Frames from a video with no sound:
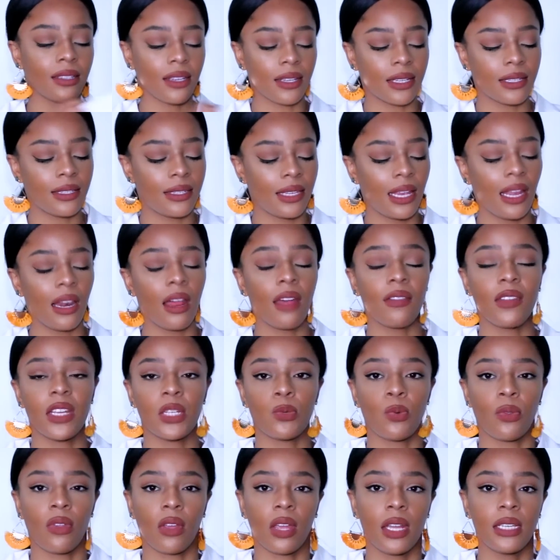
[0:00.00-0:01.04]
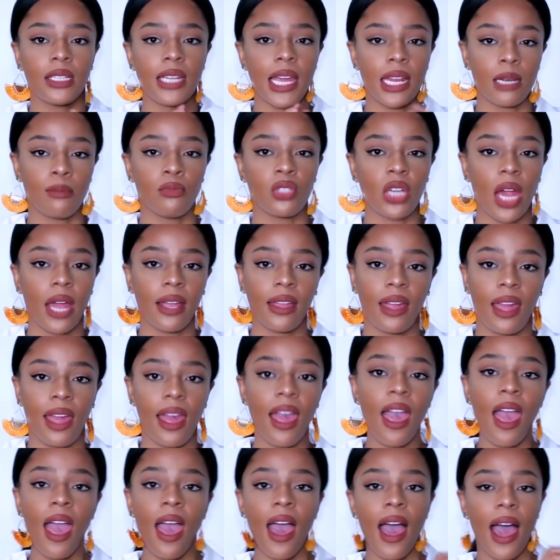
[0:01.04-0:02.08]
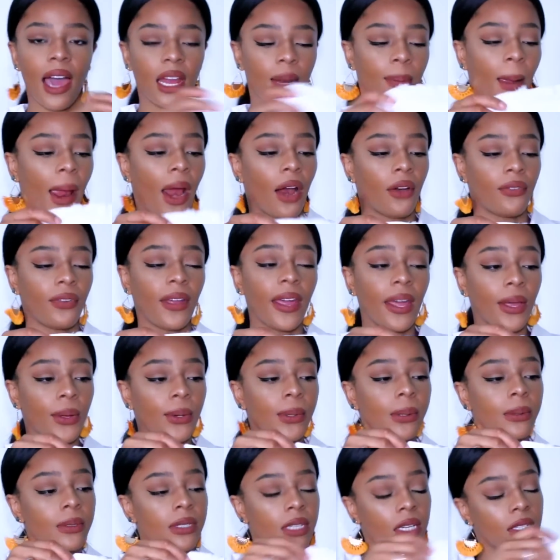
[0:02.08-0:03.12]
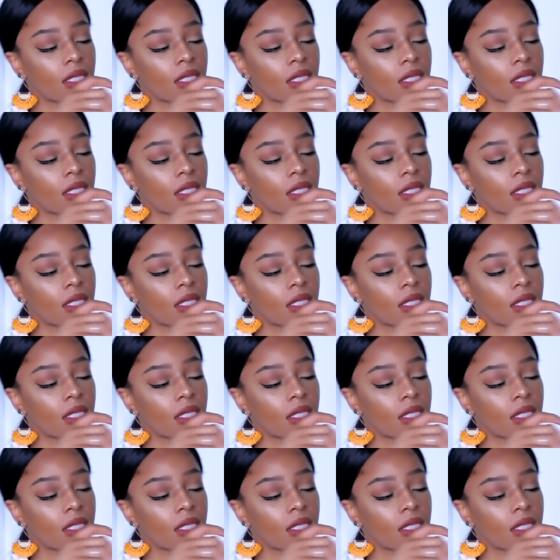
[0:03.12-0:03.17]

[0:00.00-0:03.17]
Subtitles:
I can see like this with like a denim jacket and a pair of heels,